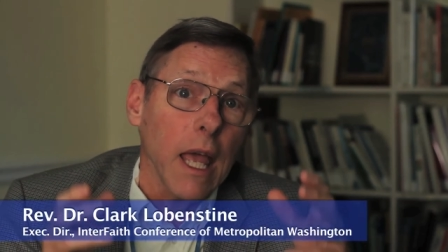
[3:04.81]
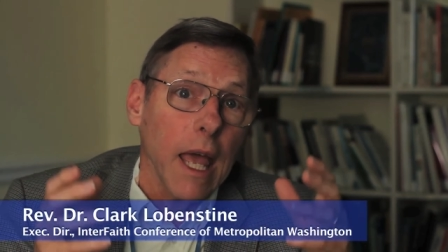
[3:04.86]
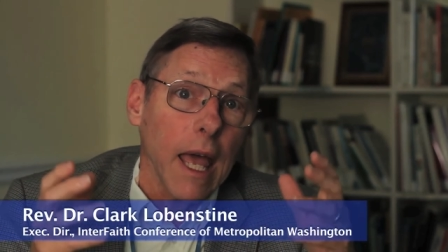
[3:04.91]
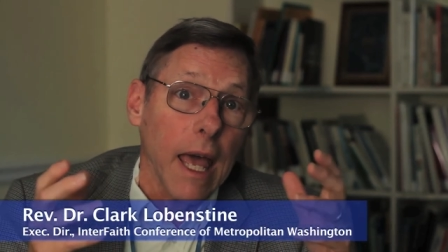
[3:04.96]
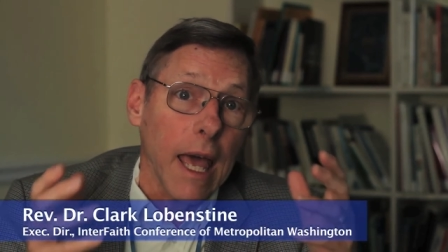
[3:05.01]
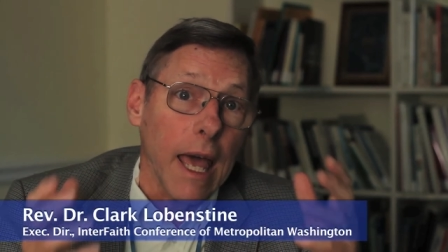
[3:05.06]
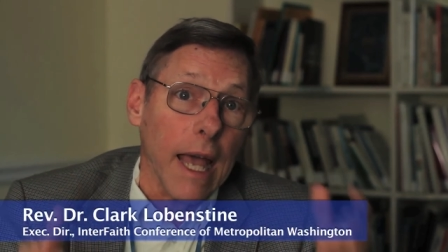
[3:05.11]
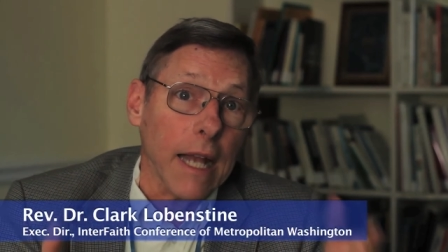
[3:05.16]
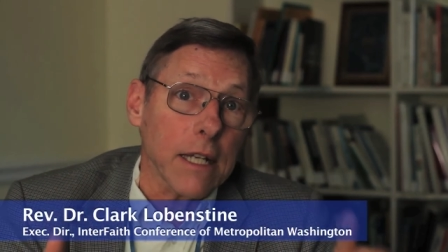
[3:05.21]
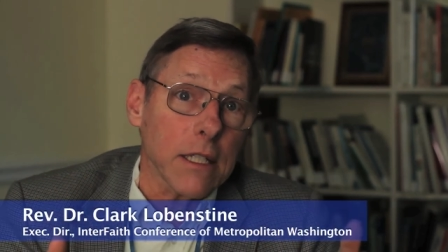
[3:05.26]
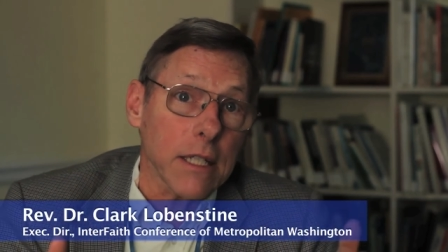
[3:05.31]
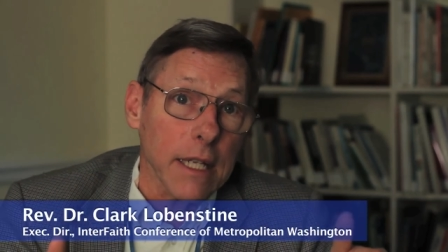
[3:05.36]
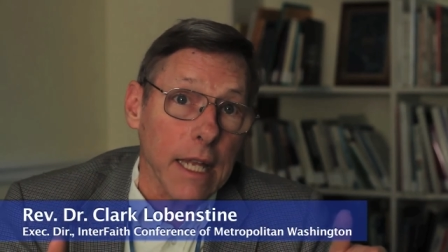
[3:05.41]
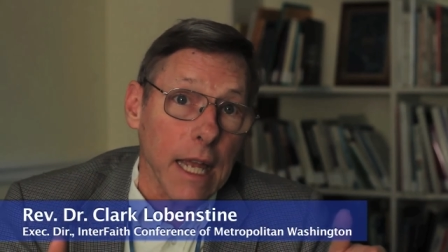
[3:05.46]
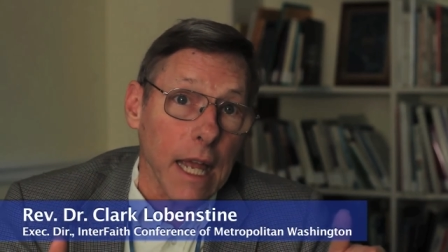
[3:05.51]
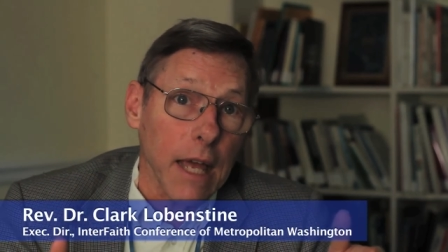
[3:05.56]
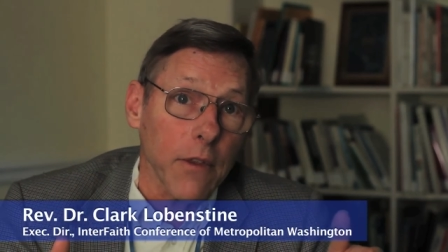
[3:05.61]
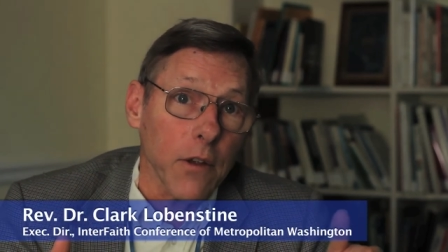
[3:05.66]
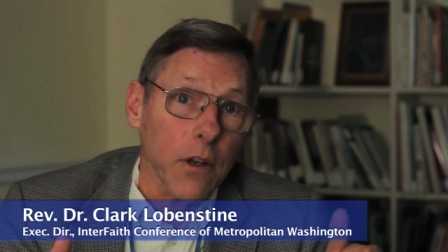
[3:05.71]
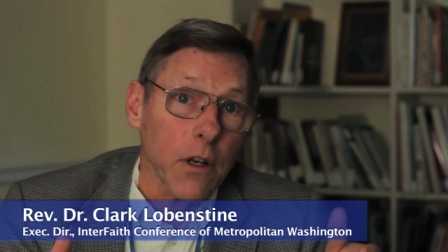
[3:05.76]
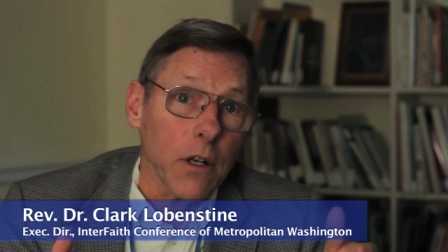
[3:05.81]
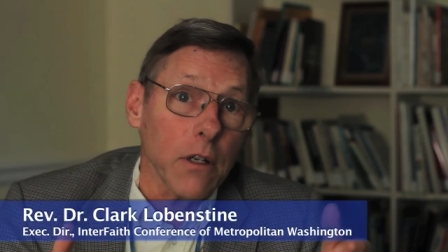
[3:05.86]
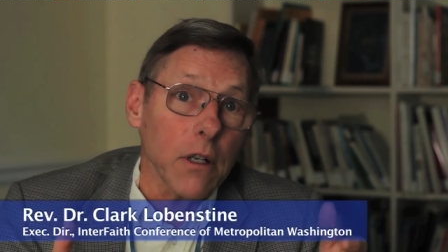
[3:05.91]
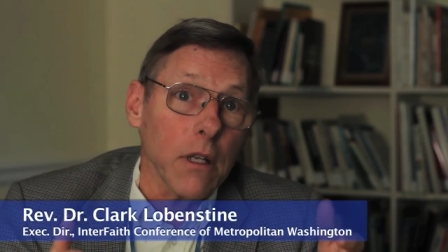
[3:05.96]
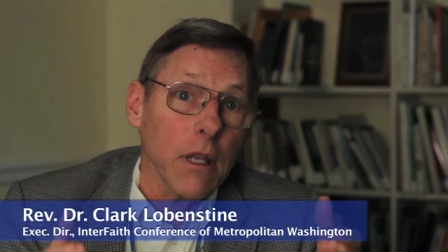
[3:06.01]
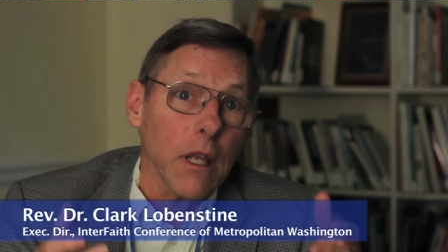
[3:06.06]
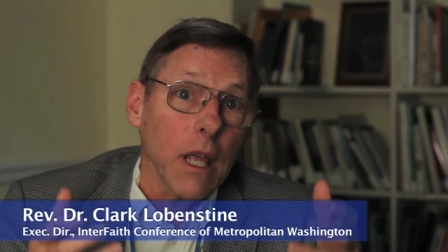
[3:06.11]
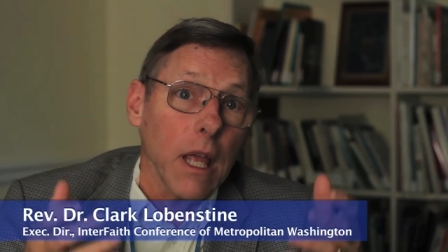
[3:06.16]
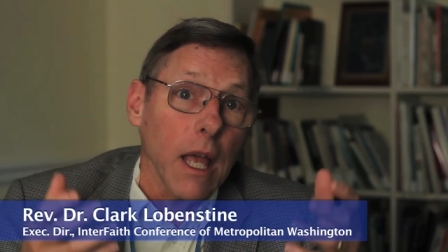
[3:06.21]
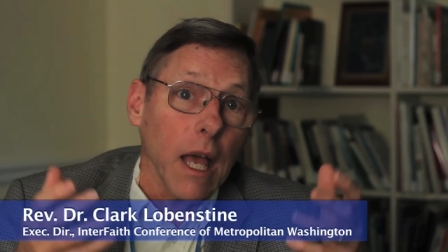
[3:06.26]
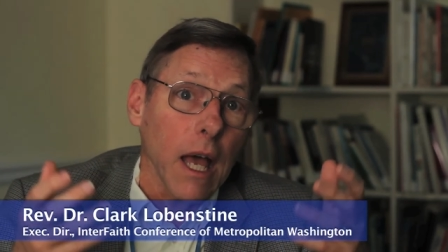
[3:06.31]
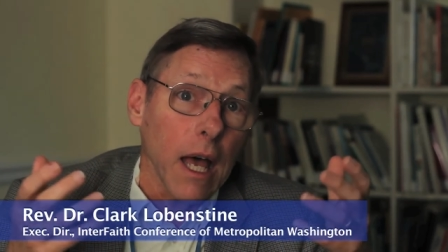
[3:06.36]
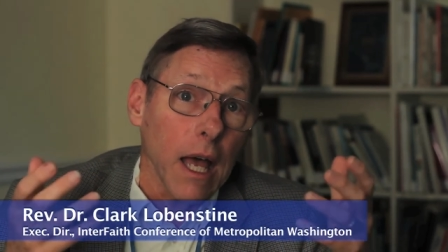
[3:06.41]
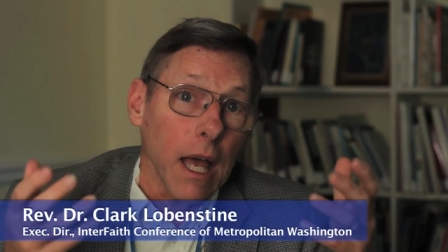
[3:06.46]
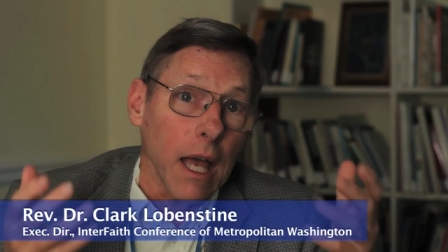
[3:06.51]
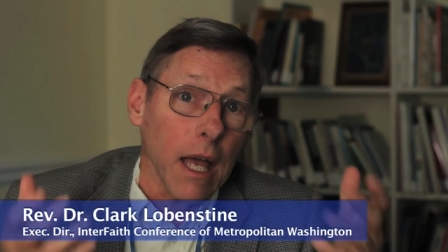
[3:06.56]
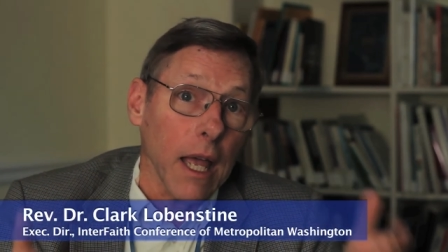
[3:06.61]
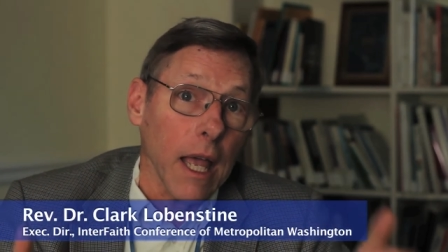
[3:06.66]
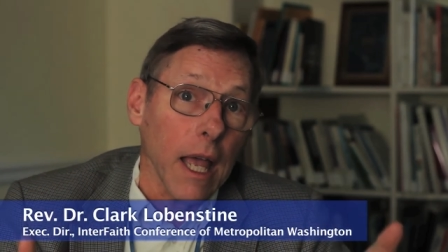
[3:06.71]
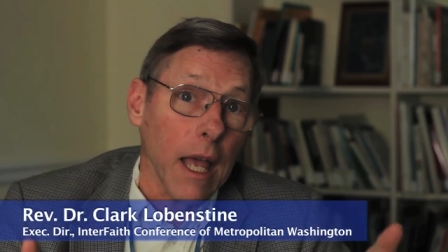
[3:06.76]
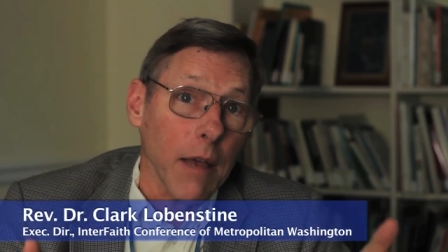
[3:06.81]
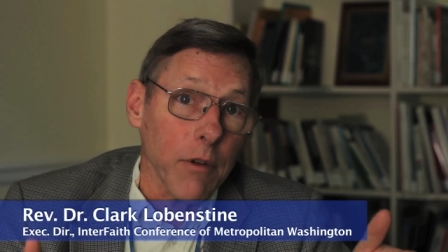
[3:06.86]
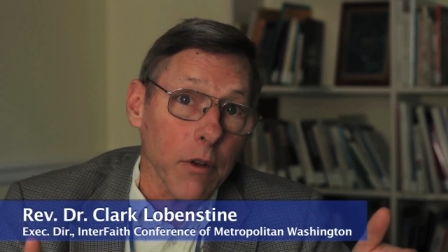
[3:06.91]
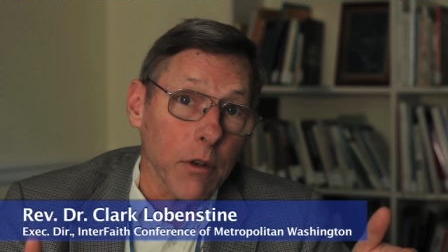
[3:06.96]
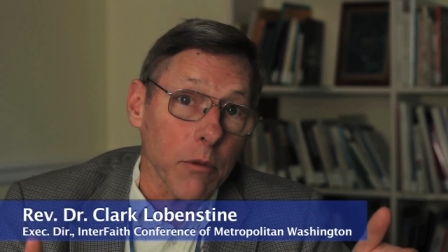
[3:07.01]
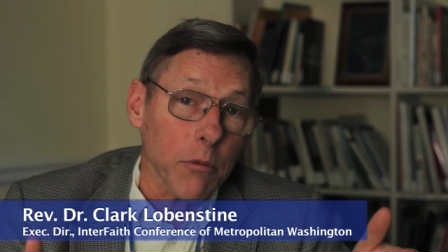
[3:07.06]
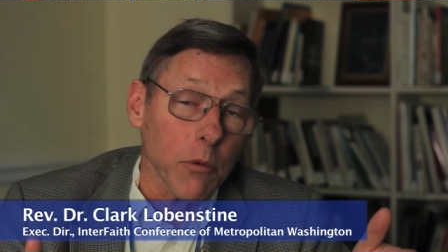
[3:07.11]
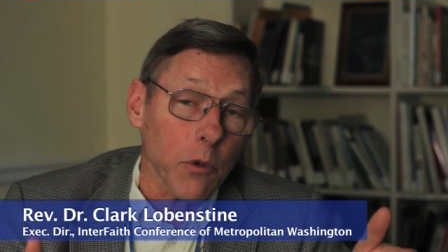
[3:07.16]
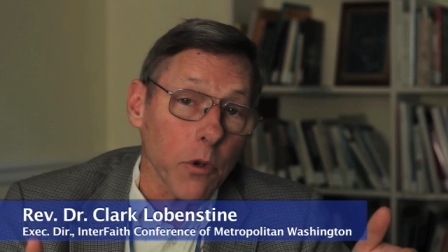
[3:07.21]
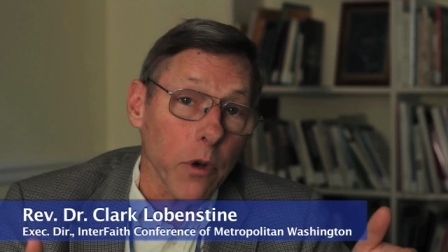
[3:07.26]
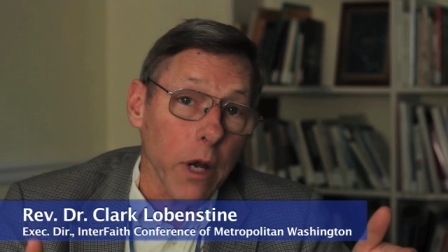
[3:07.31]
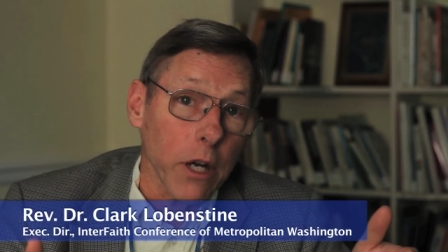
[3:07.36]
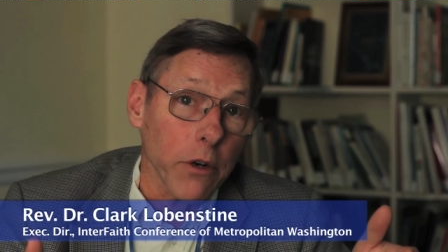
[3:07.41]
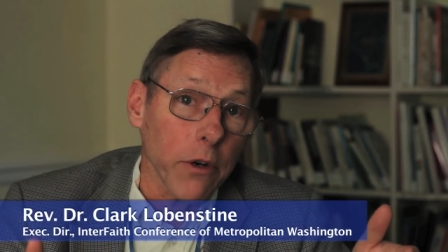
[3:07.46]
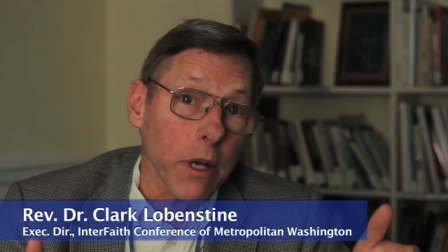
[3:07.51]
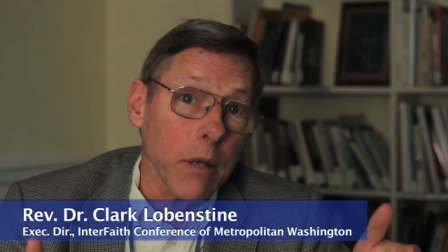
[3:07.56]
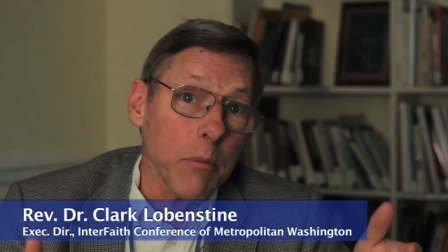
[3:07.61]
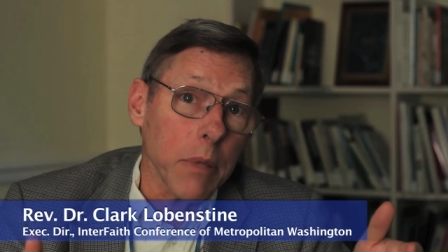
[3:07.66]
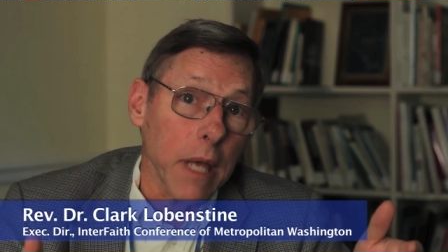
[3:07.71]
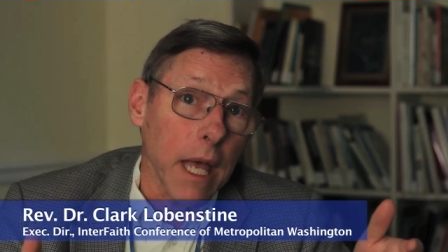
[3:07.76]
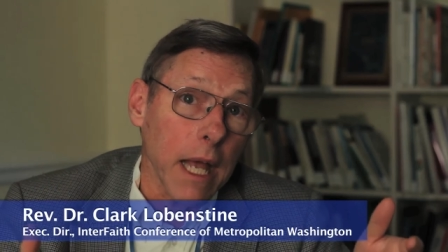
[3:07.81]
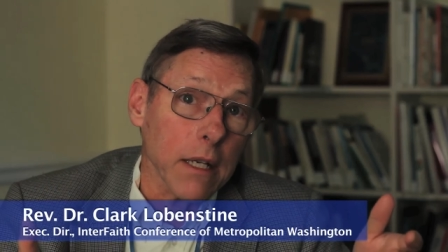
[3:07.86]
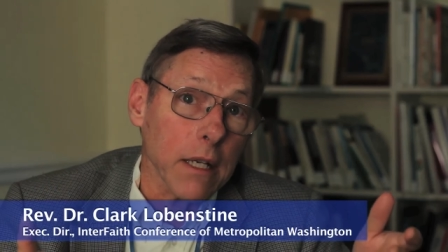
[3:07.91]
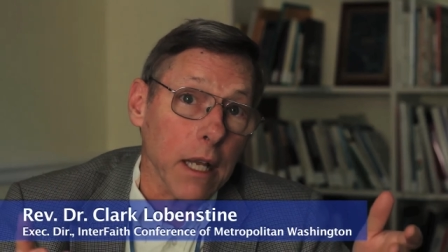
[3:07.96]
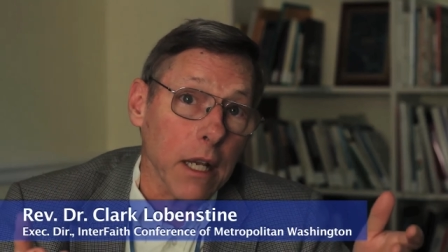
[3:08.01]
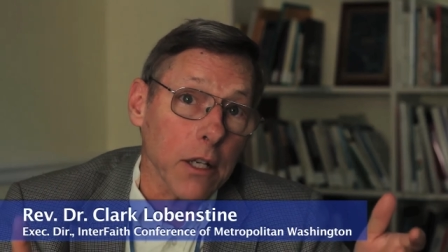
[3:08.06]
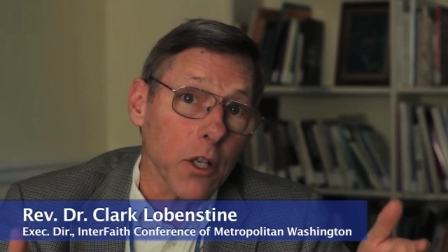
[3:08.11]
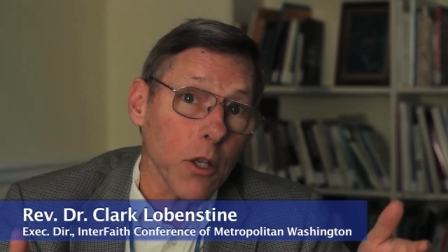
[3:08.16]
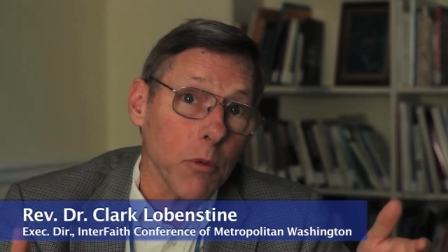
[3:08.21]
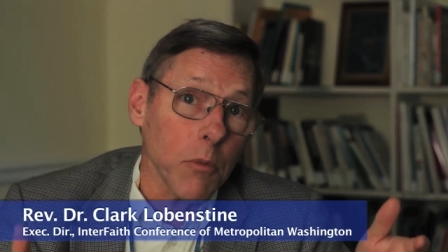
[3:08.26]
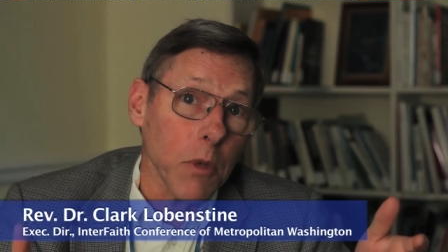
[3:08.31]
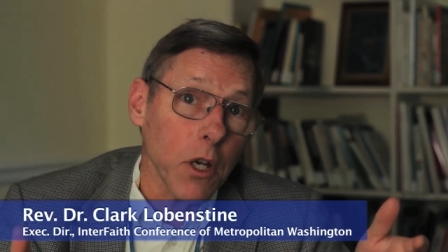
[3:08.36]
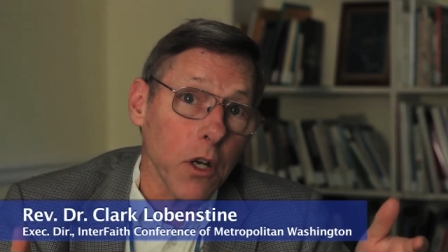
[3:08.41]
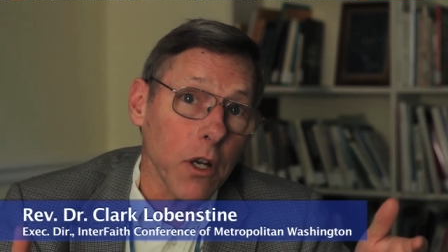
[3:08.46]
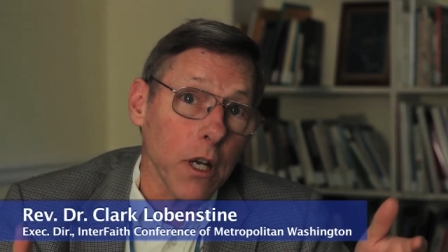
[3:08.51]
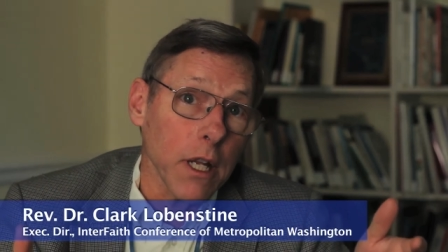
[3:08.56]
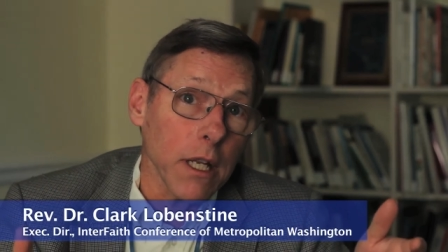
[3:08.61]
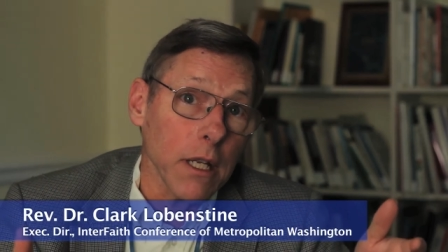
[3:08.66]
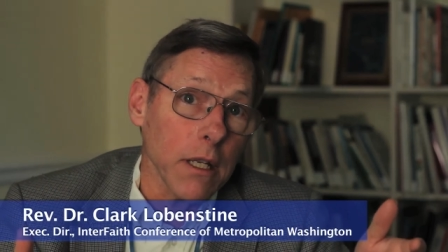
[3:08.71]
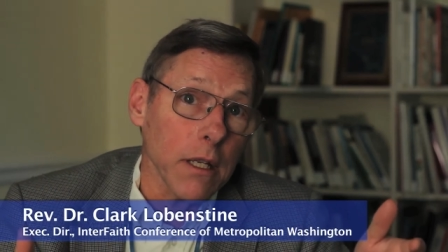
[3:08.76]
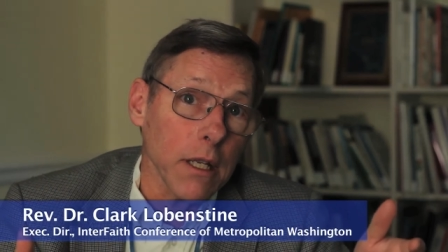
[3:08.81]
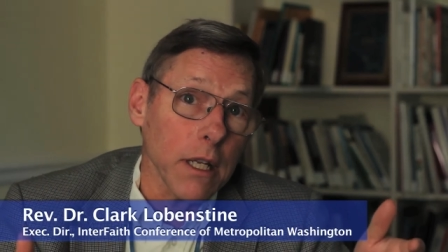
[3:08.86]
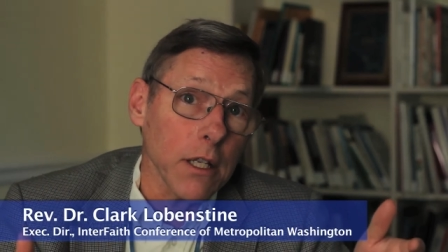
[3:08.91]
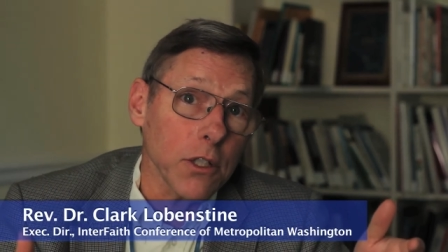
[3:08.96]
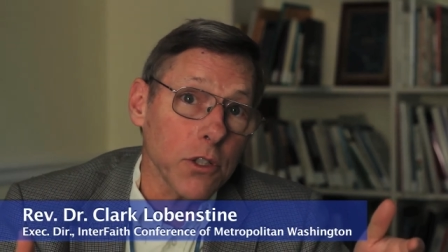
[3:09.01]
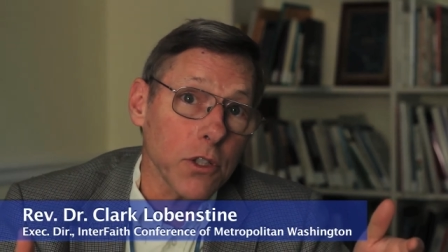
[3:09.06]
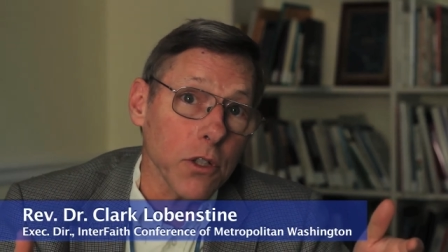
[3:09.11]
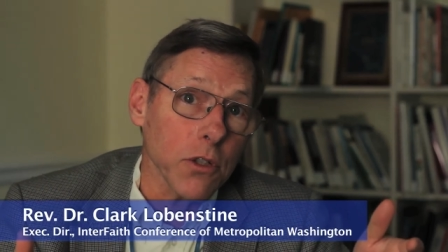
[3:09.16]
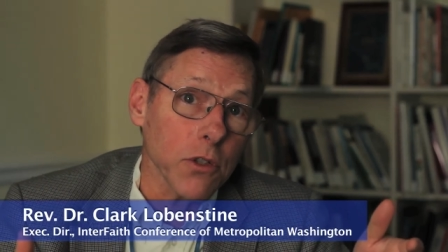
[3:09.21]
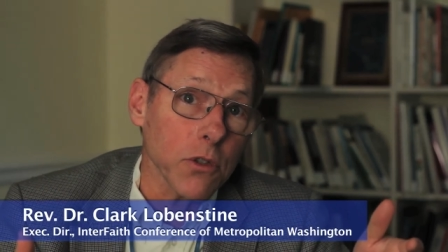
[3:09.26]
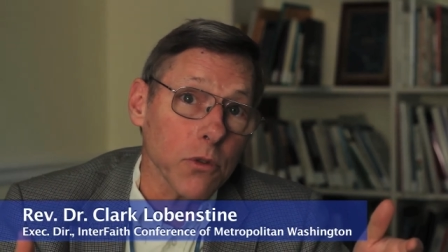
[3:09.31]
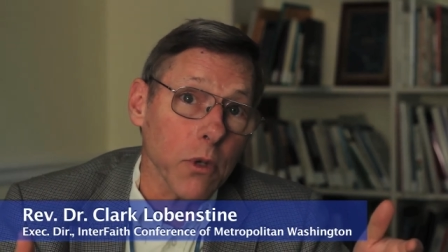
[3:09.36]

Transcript: act together, uh, have a greater impact on community issues,